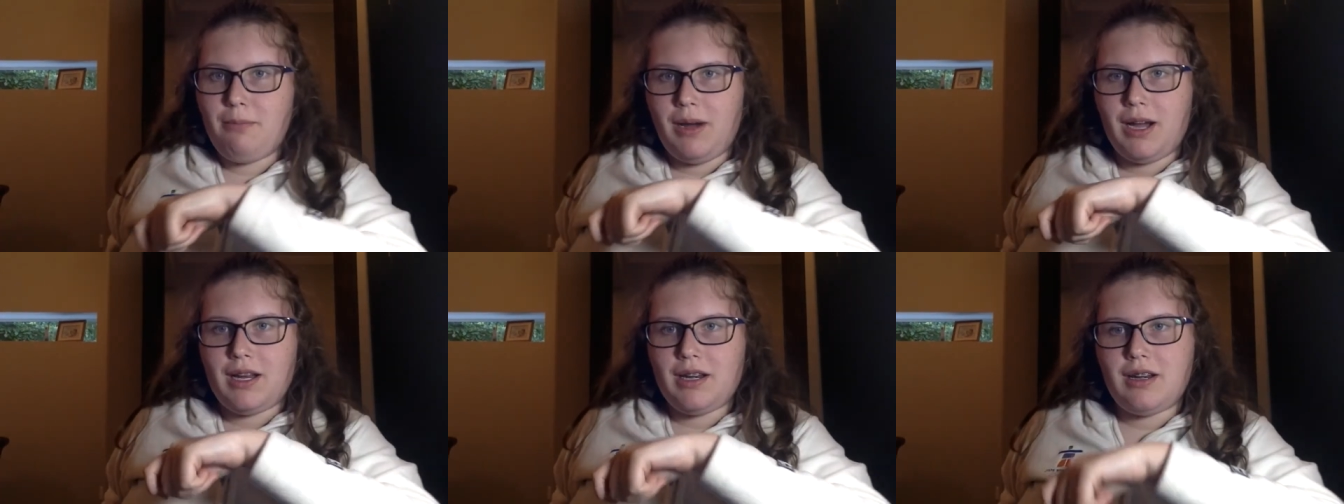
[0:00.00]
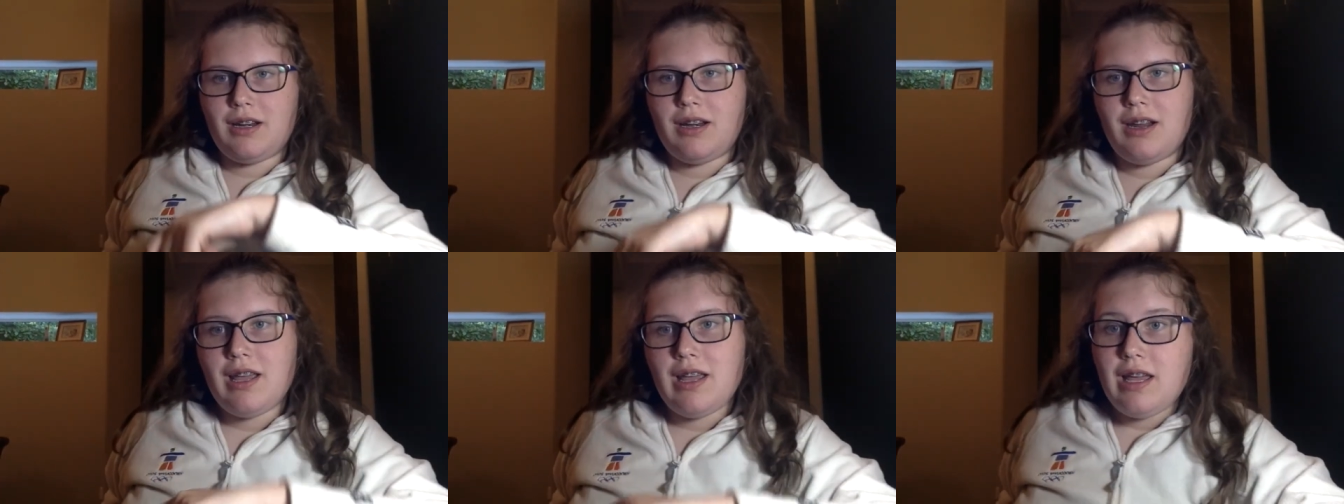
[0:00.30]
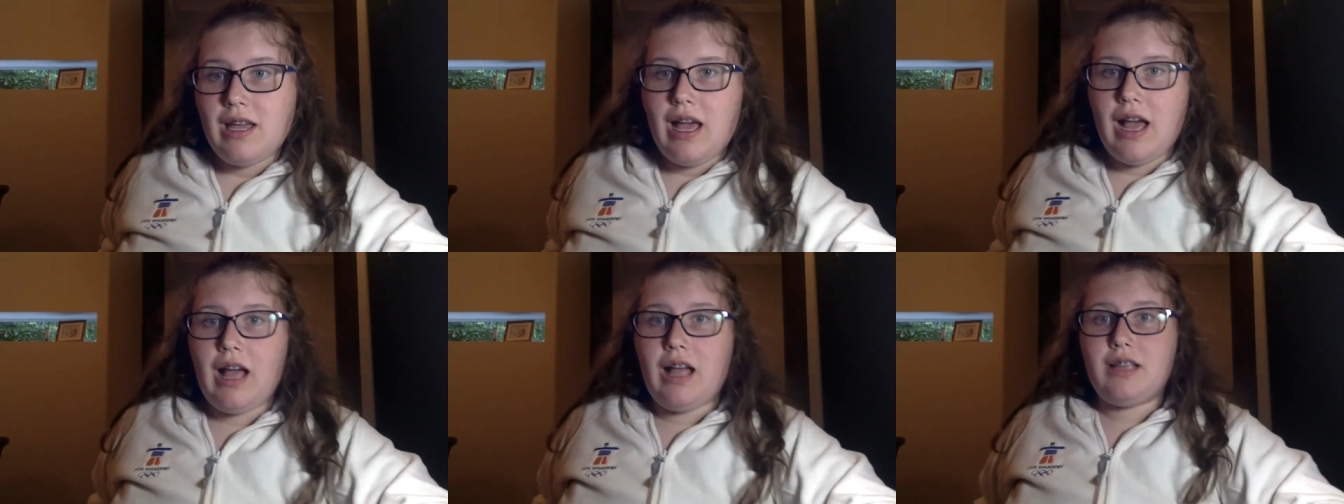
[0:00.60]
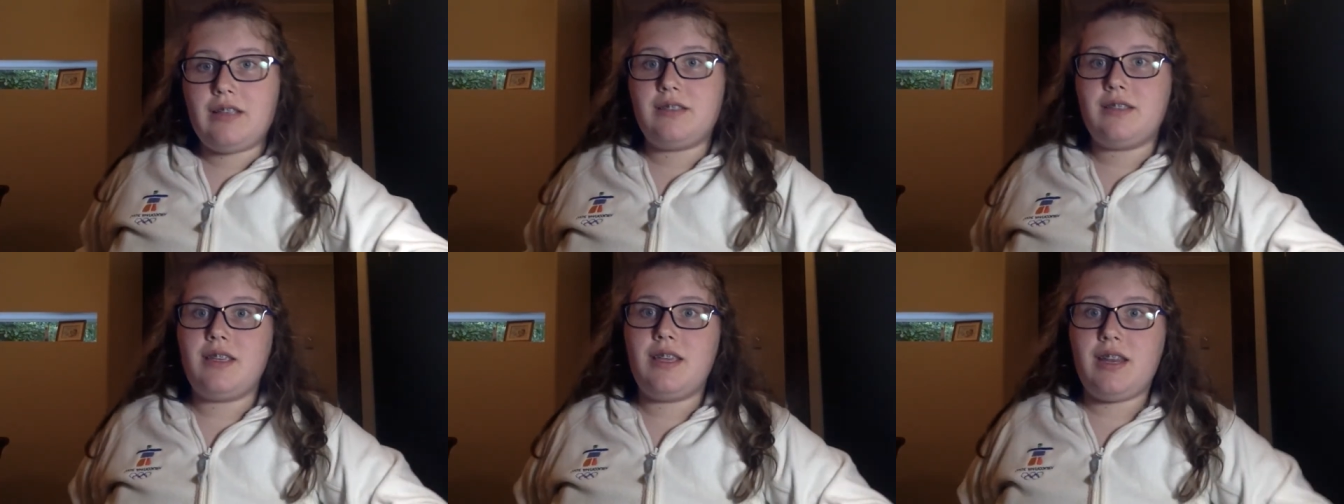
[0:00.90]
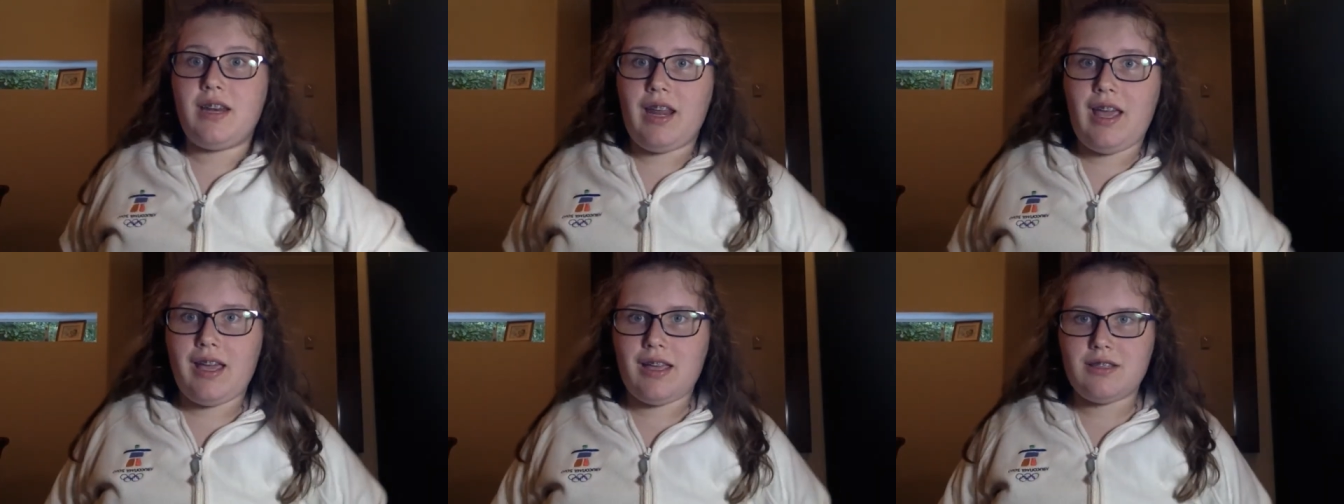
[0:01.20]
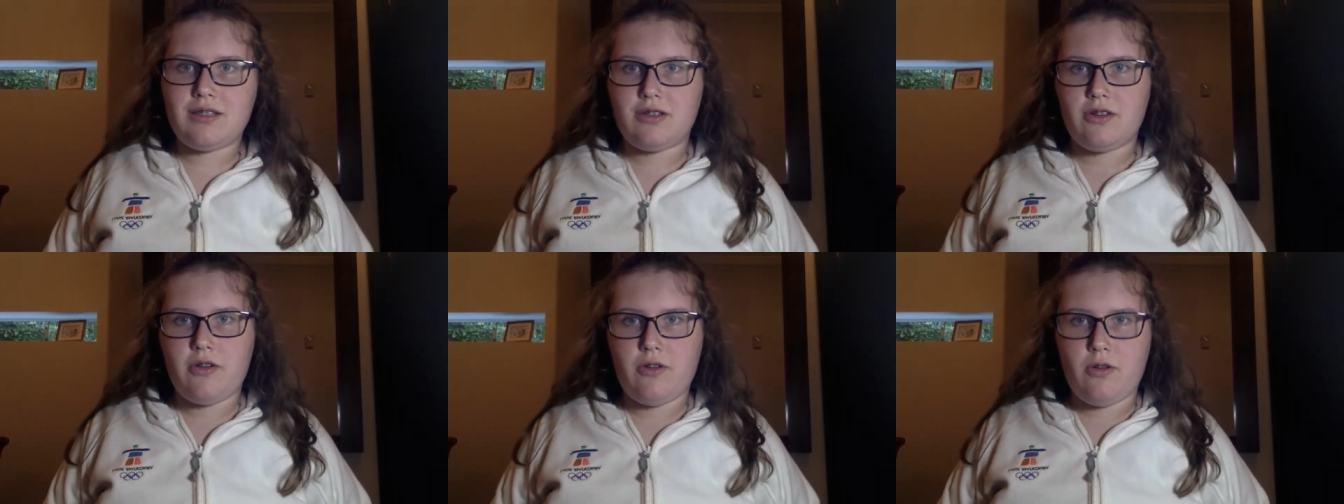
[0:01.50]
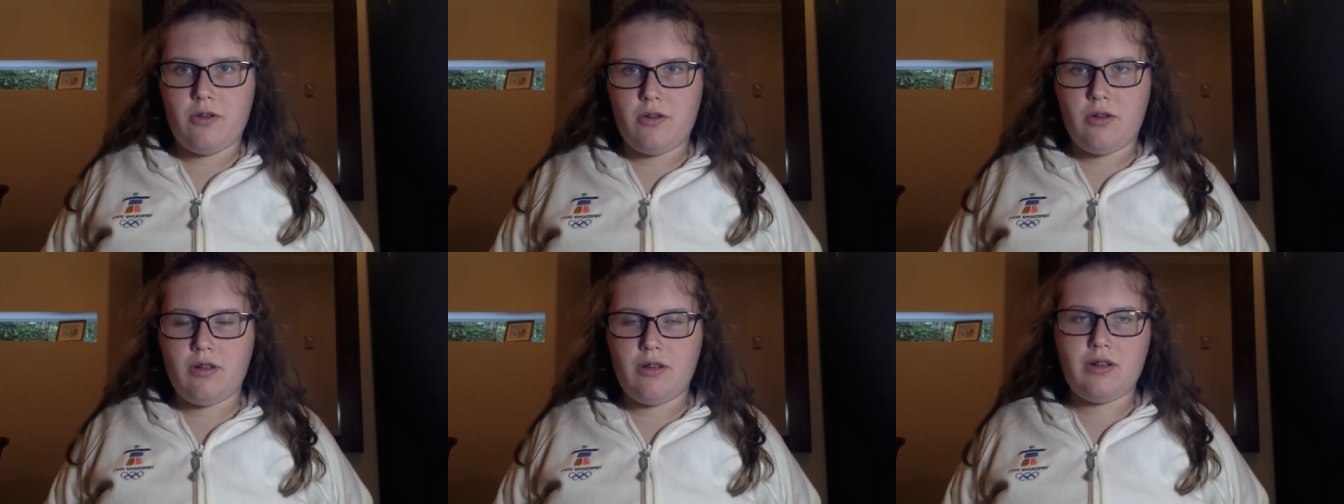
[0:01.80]
button. I'll see you next
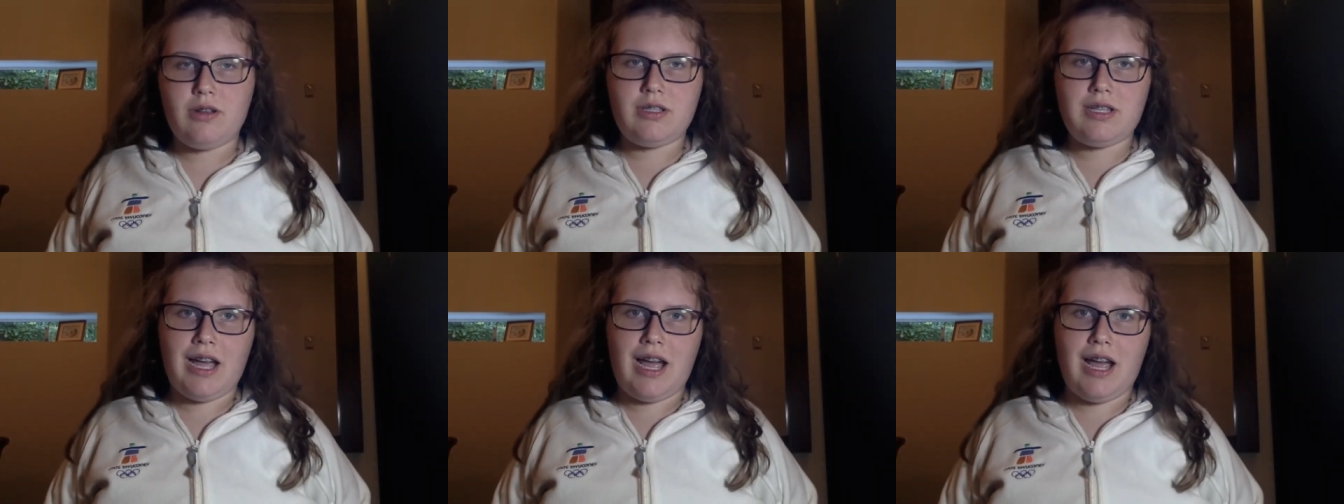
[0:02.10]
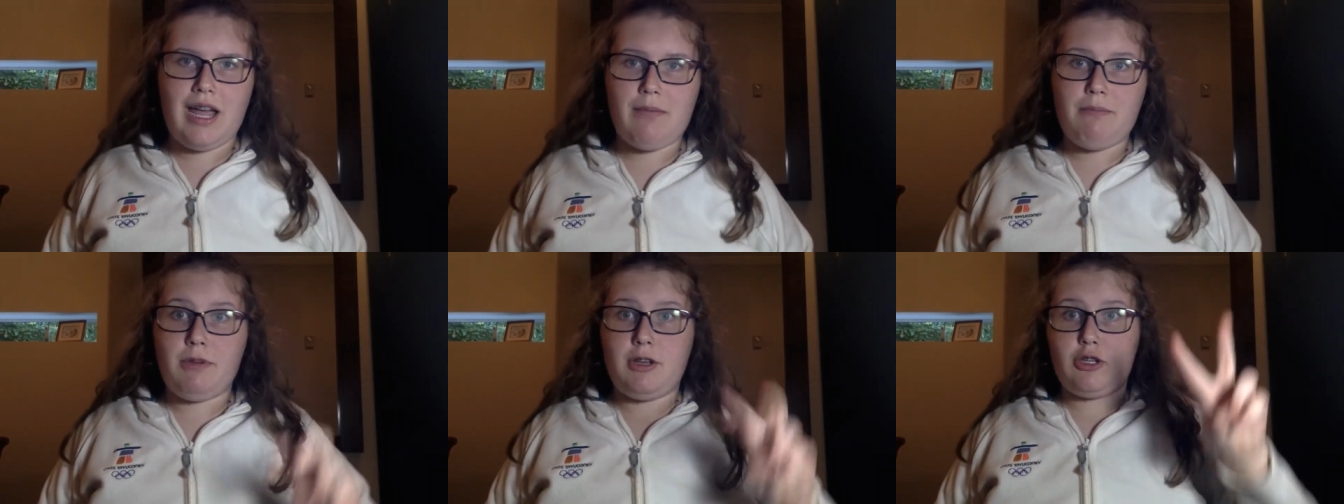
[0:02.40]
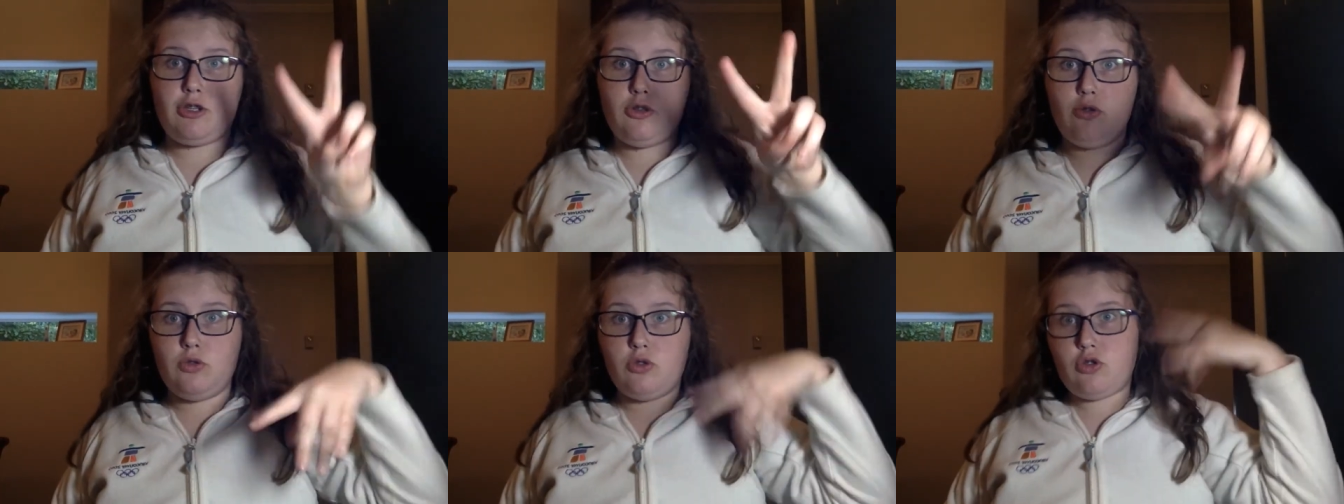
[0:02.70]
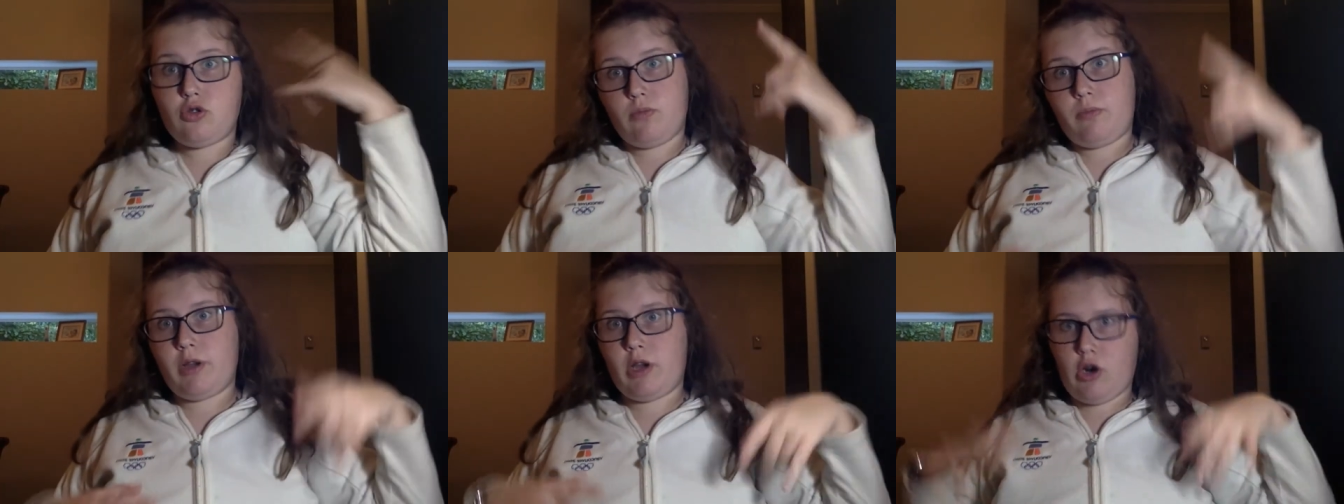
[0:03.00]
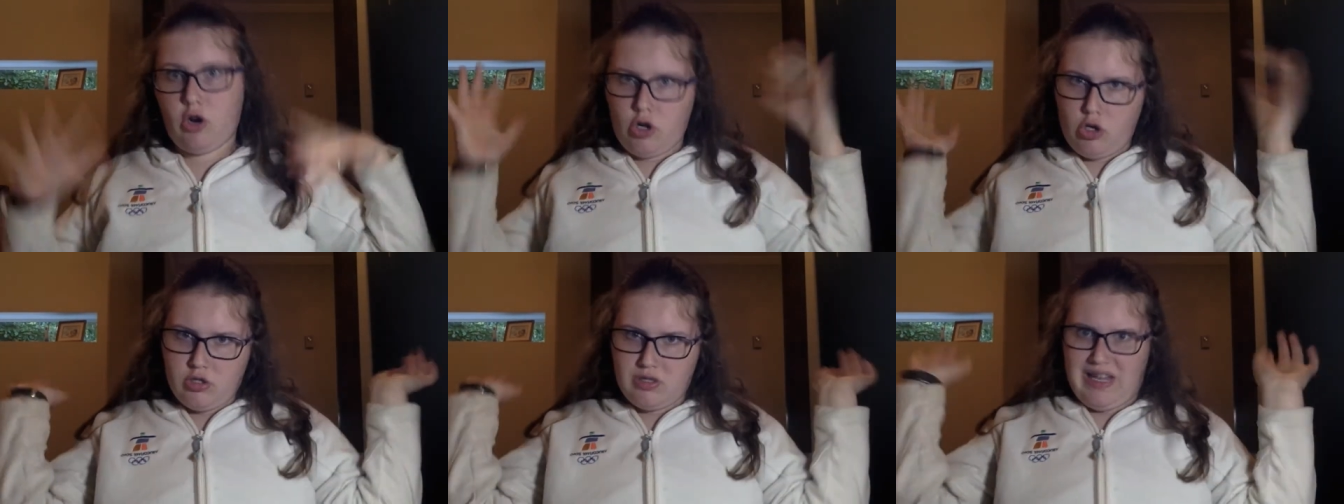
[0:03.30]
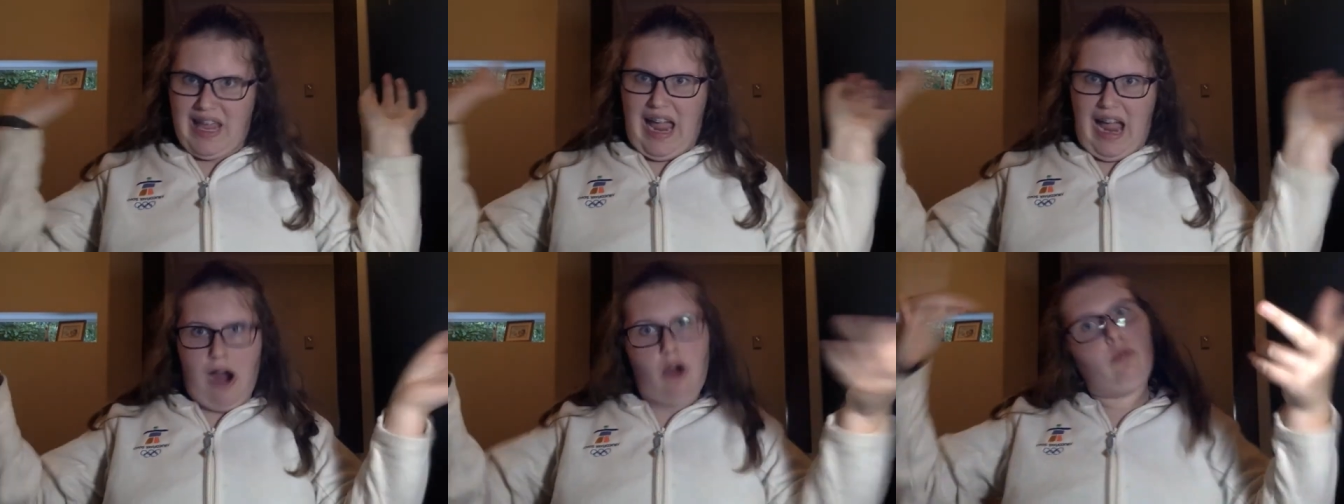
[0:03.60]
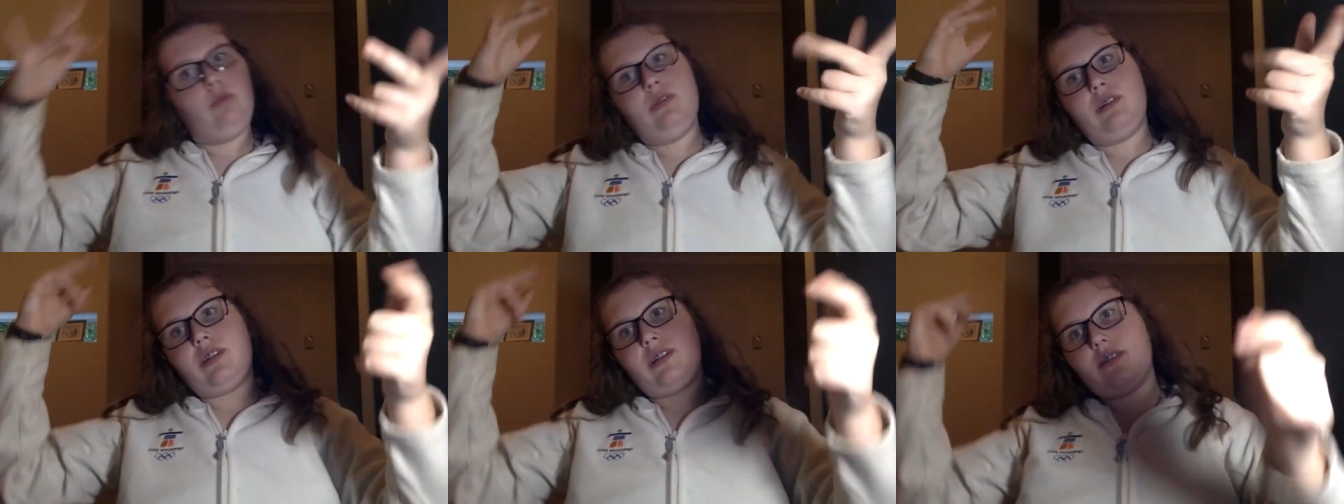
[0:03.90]
time. 2 Stupid Girls
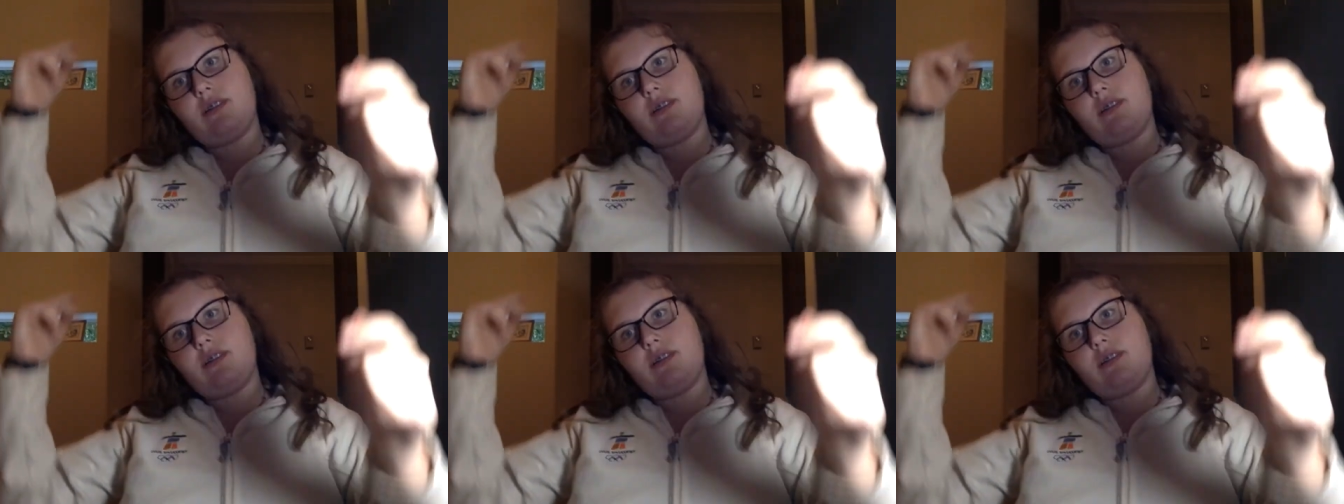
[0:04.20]
out.